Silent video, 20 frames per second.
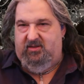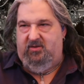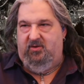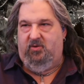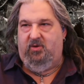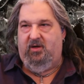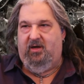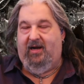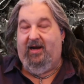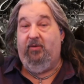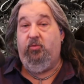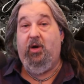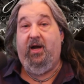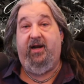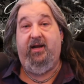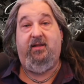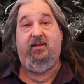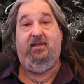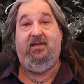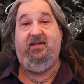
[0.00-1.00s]
or
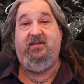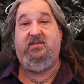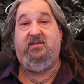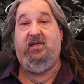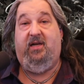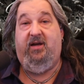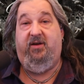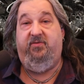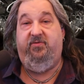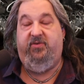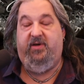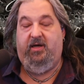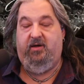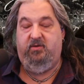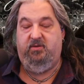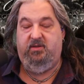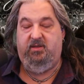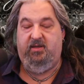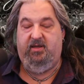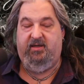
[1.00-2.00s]
ironic things that I've
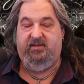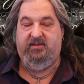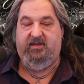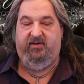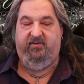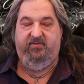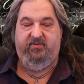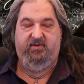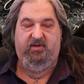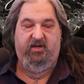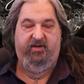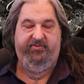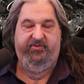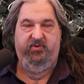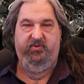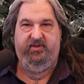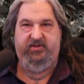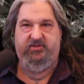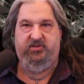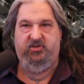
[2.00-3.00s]
found as I've gone
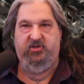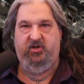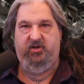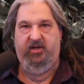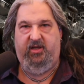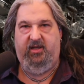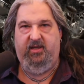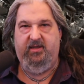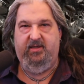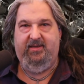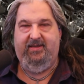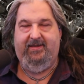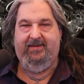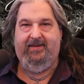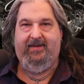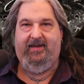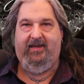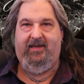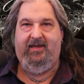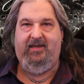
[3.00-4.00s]
through this journey
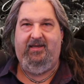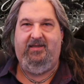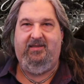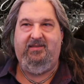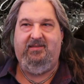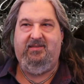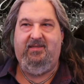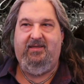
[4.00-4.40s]
is